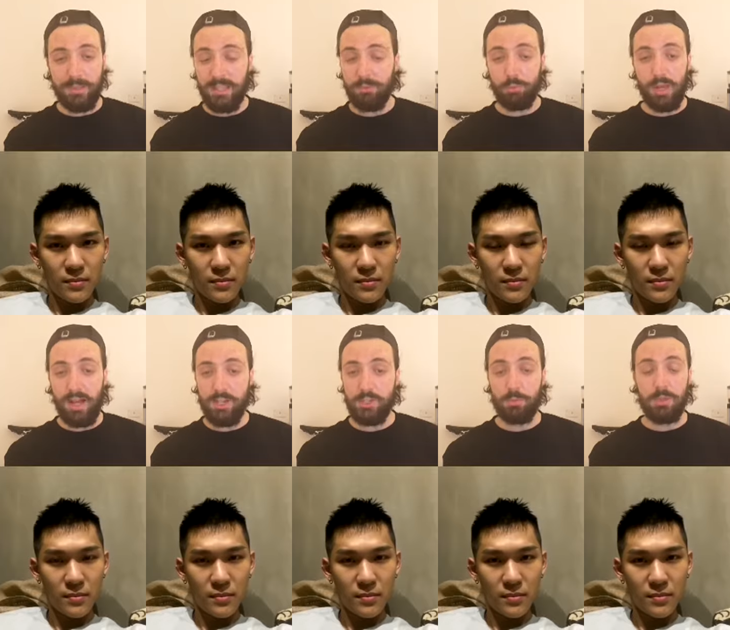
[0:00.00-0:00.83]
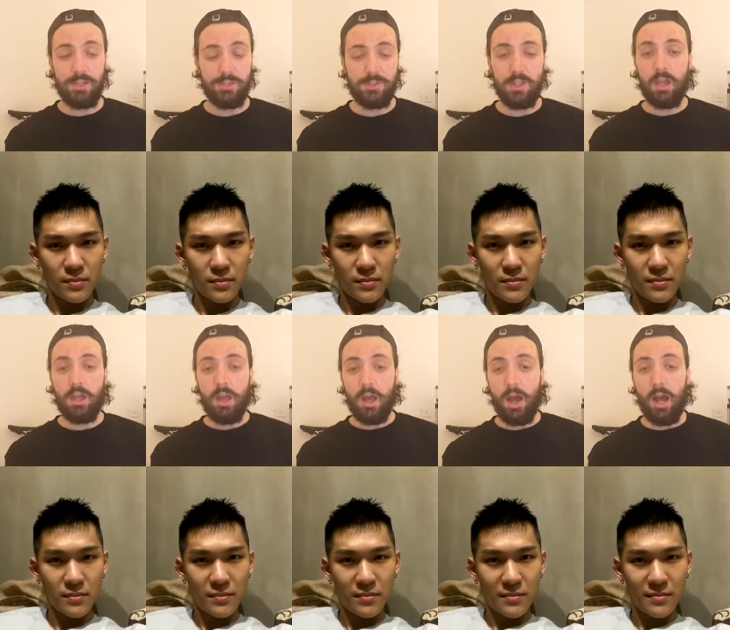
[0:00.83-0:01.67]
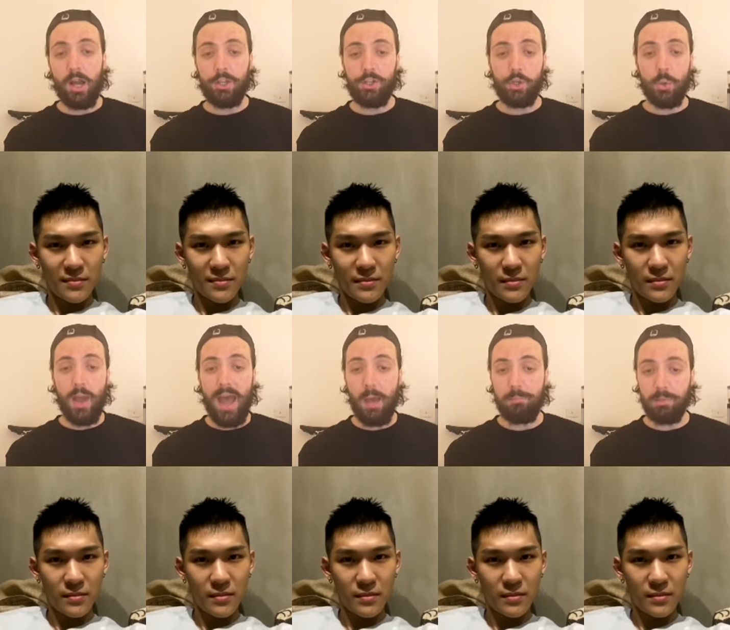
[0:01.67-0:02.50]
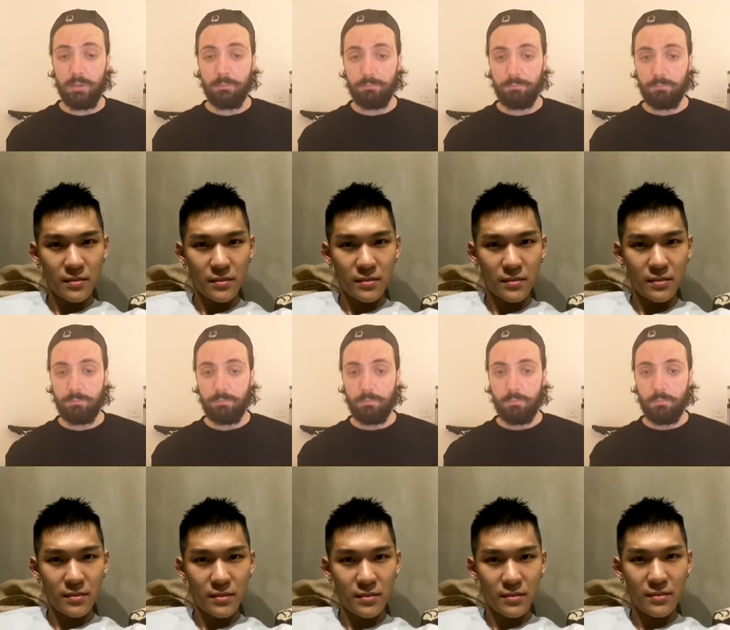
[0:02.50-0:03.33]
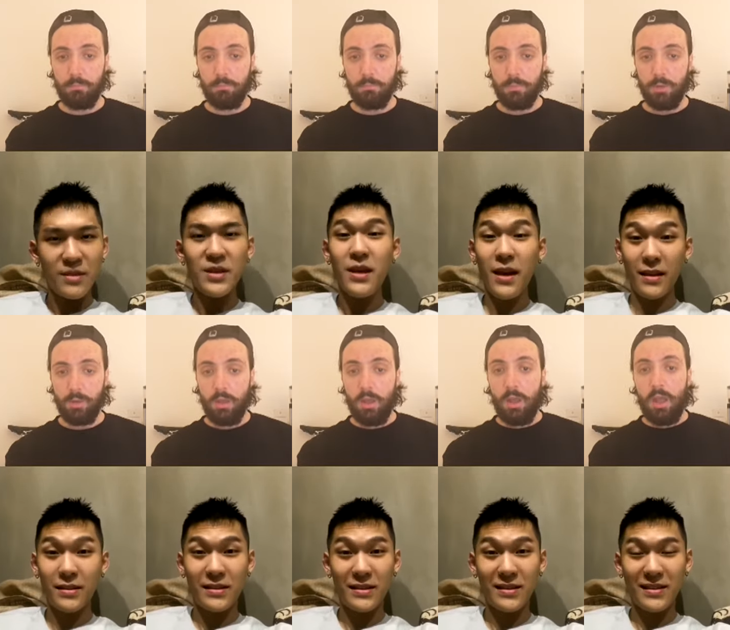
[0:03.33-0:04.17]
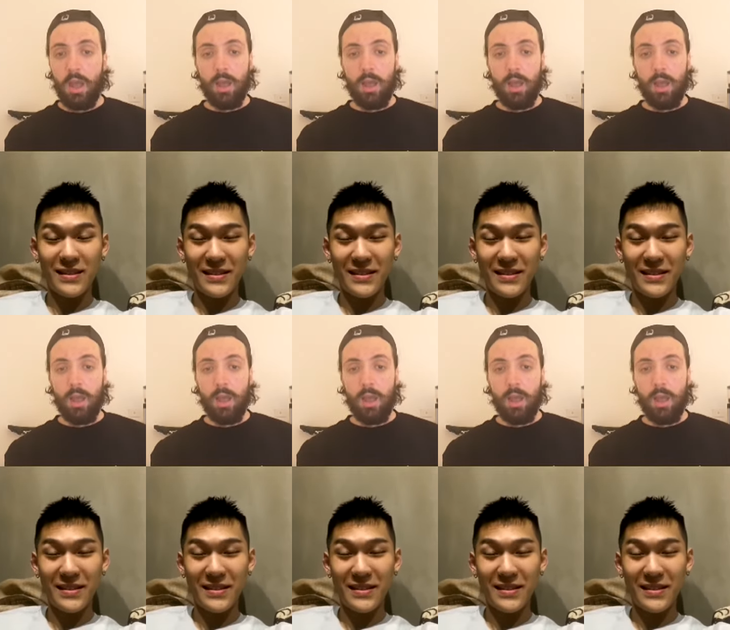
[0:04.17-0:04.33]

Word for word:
Speaker 1: dad would ask me is, are you happy?
Speaker 2: Yes.